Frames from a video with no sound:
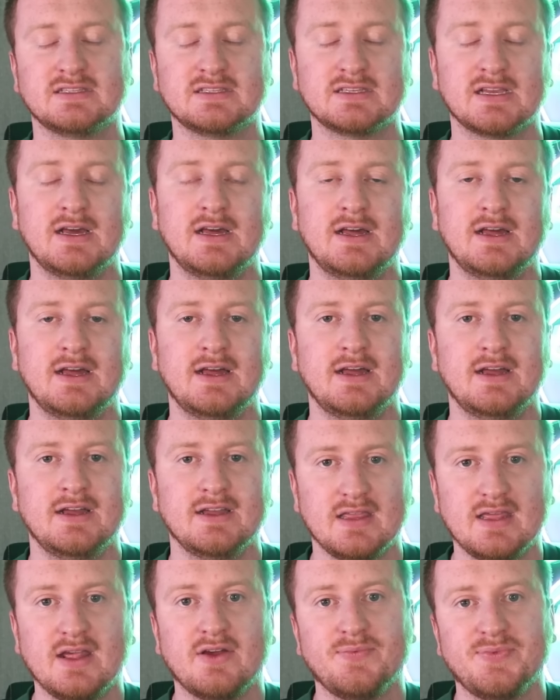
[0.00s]
It's,
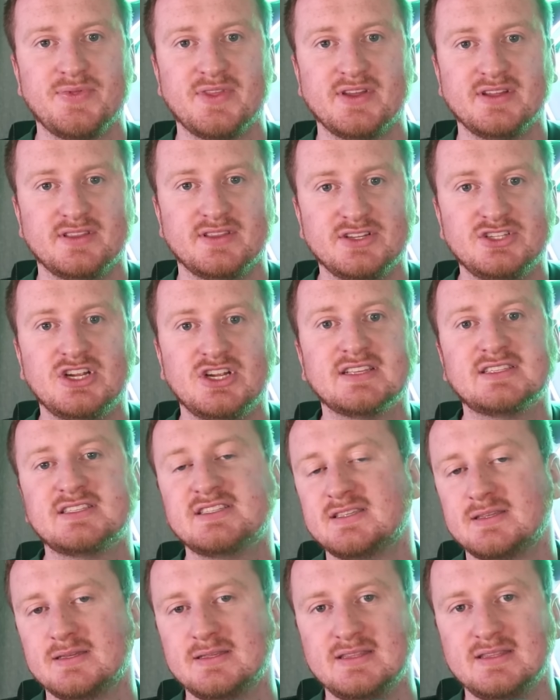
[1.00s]
the
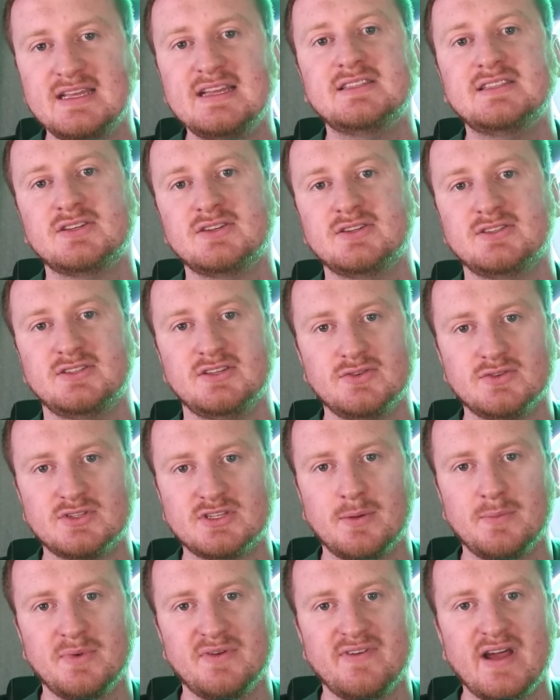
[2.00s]
Jets need to do
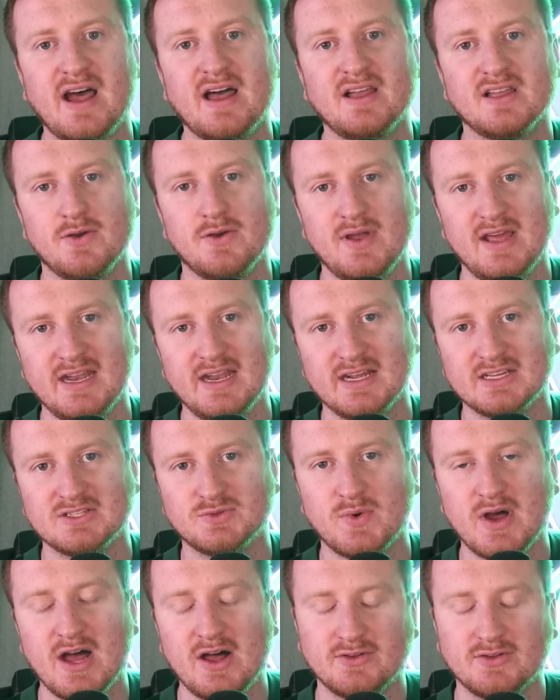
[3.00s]
some evaluating
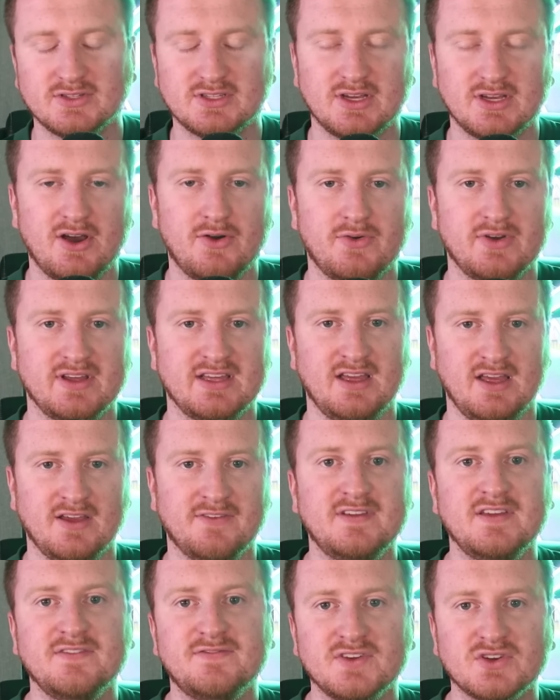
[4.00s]
as well. So
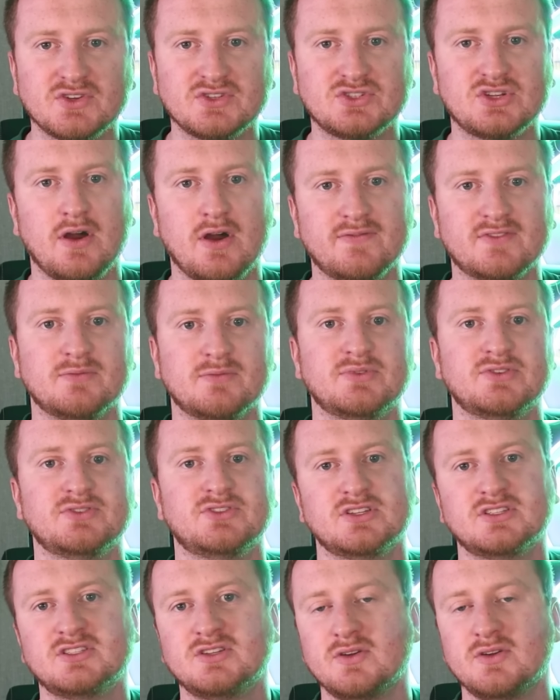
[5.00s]
if he feels
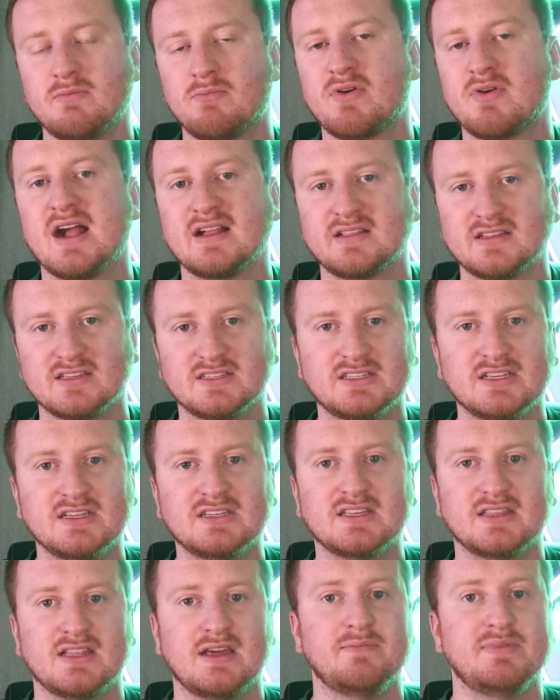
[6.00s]
comfortable just doing
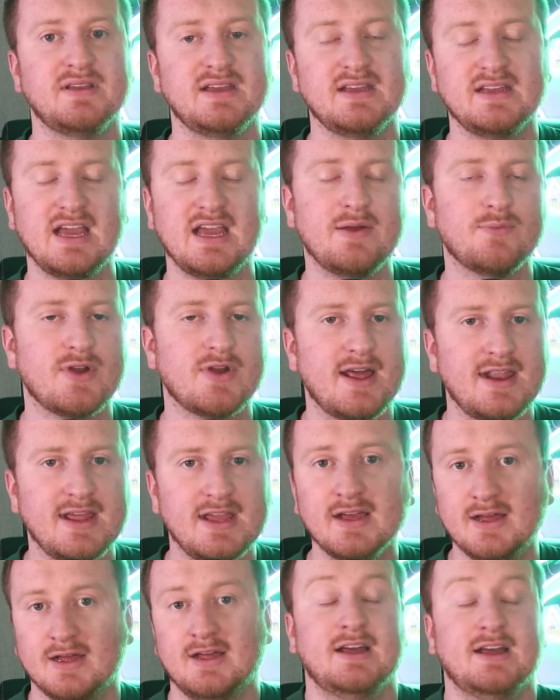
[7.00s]
practices and then being game
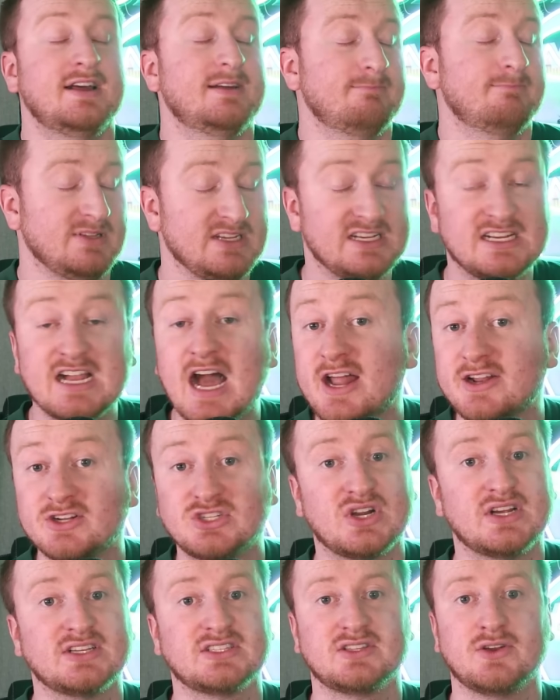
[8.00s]
ready, you got
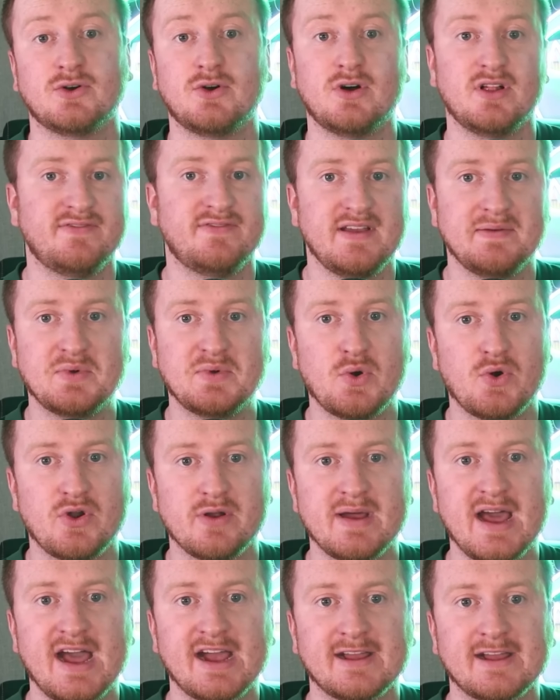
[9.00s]
to trust the Hall of Fame
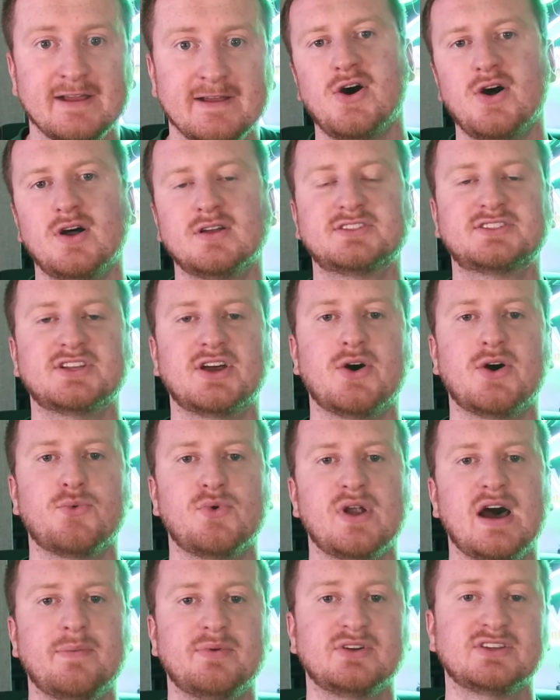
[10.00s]
quarterback.
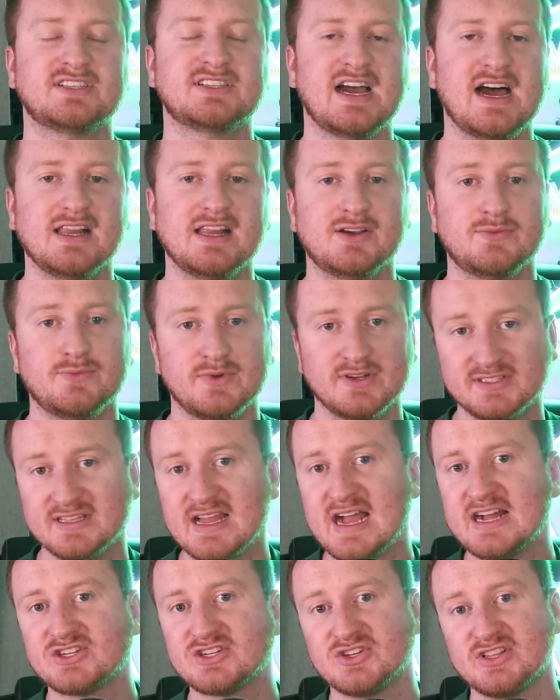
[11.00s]
Also, Robert Saleh
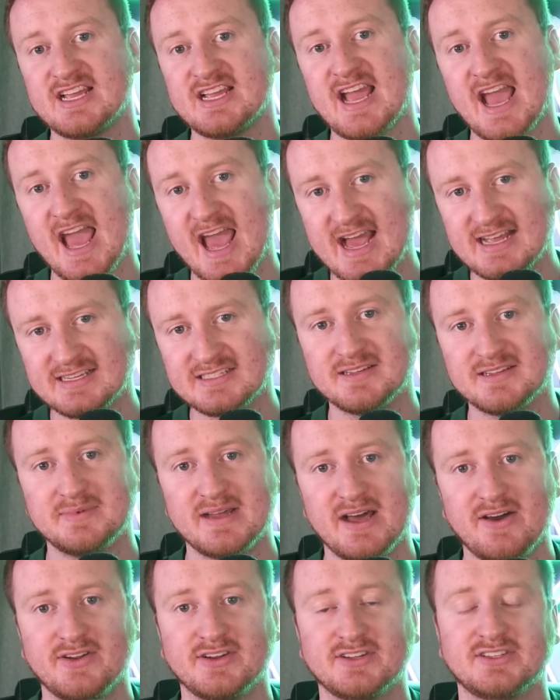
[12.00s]
was naturally asked
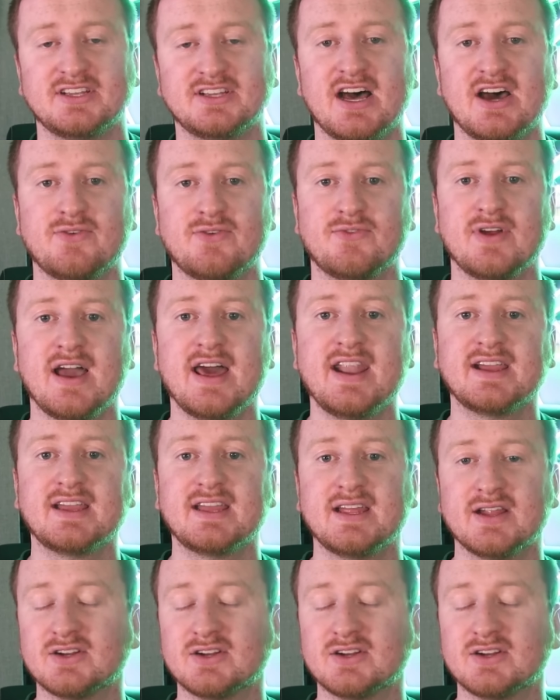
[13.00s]
about Haason Reddick.